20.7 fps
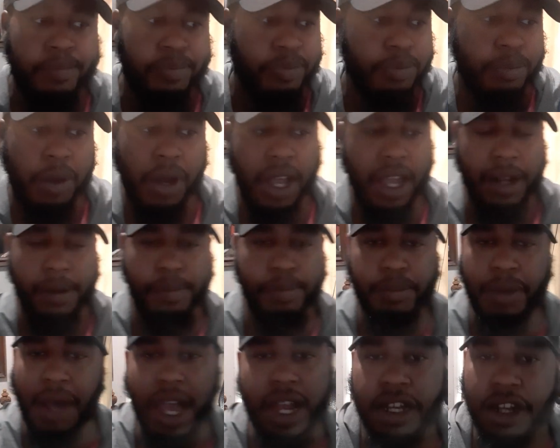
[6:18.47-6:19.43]

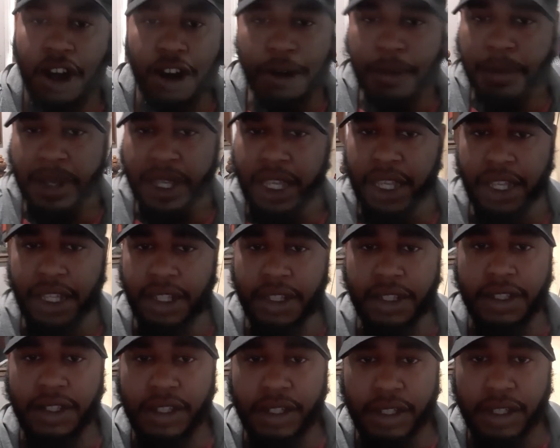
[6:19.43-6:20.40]
But by no
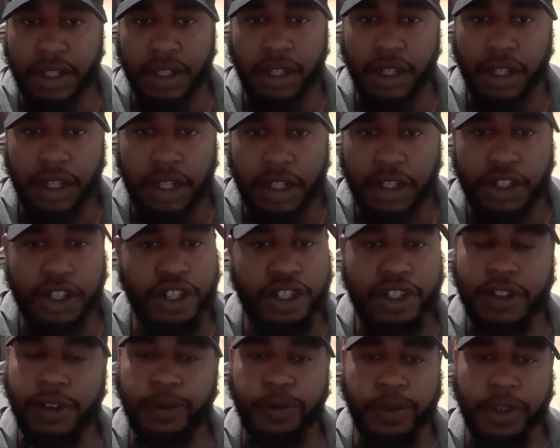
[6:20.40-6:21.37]
means
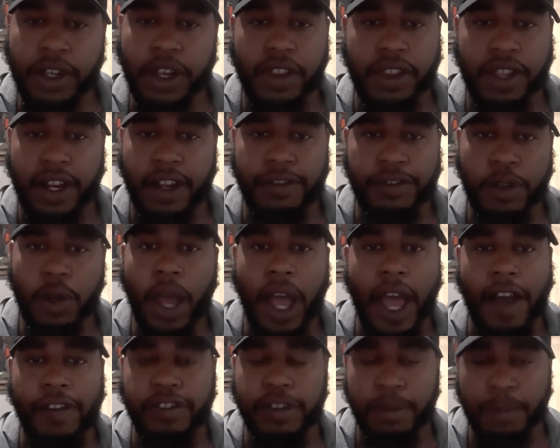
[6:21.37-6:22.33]
should you feel that if you
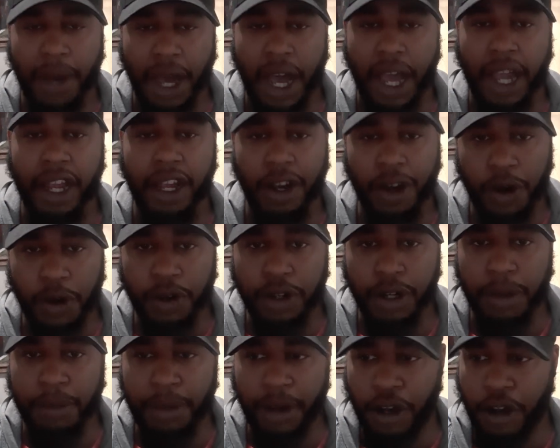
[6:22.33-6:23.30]
have to buy an
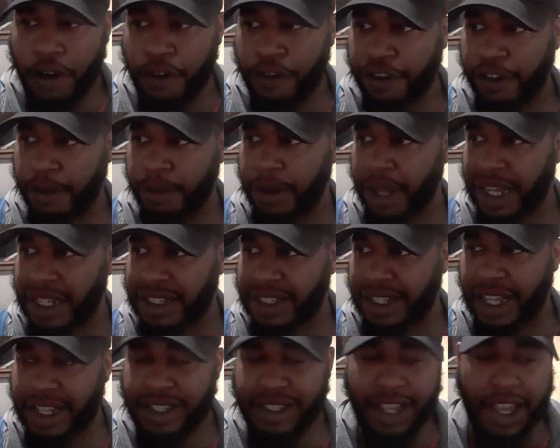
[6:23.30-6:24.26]
older bow from, like
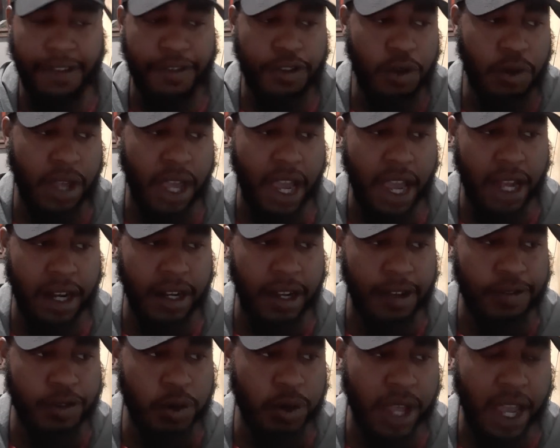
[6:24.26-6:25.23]
say if you
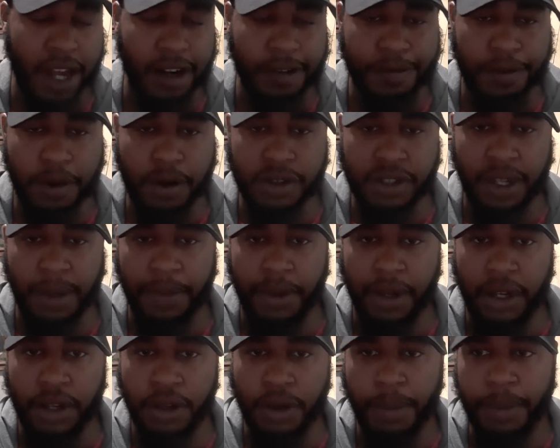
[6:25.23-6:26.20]
can't afford
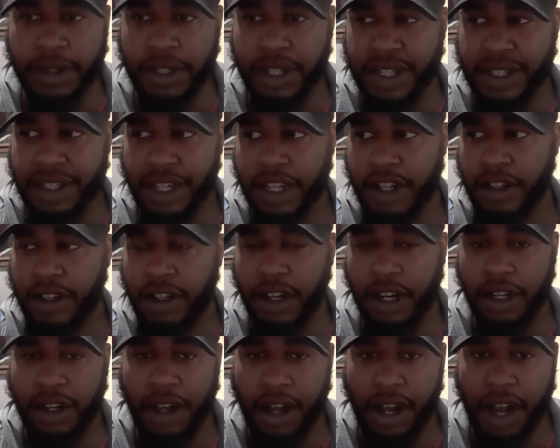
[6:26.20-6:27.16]
something new, but let's say you're
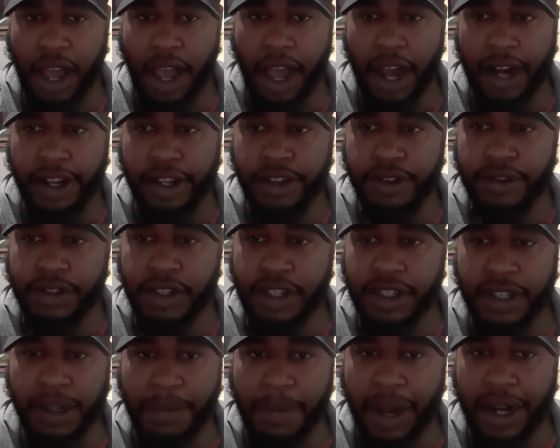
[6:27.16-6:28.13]
looking online and you
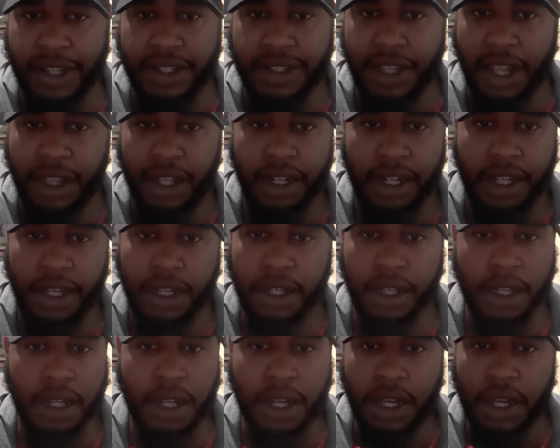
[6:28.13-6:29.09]
see somebody selling
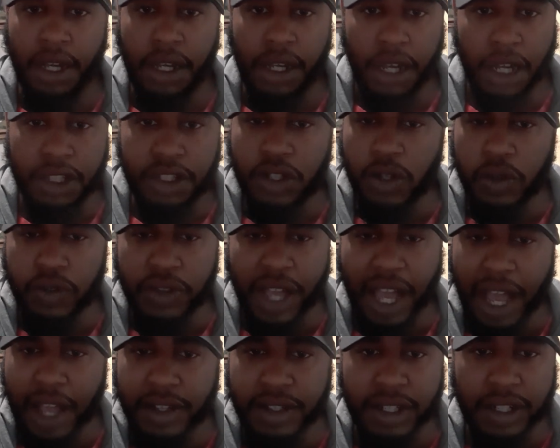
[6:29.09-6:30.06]
a
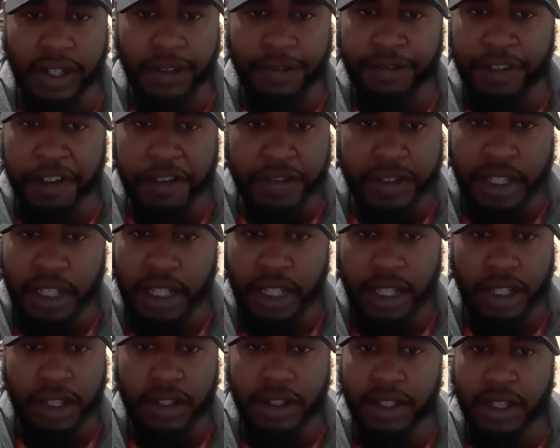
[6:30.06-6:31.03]

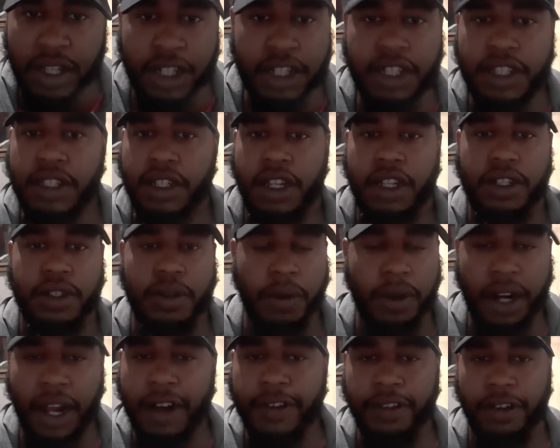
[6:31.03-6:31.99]
2015 such and such,
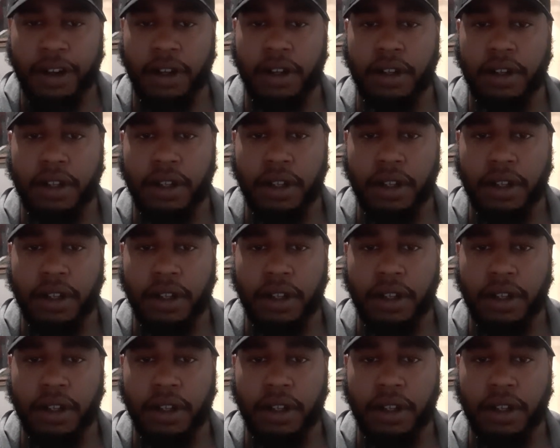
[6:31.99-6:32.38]
whatever,